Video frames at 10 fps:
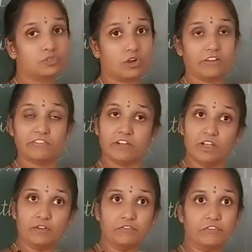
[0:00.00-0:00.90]

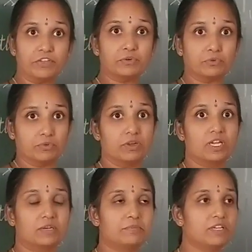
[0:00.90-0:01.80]
of view.
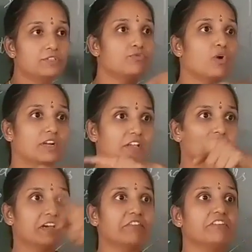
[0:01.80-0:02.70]
It means
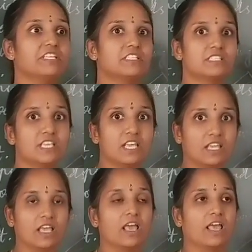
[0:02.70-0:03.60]
whatever we
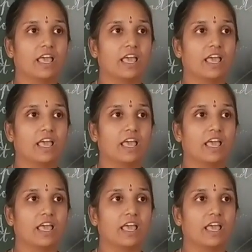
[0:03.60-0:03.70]
see,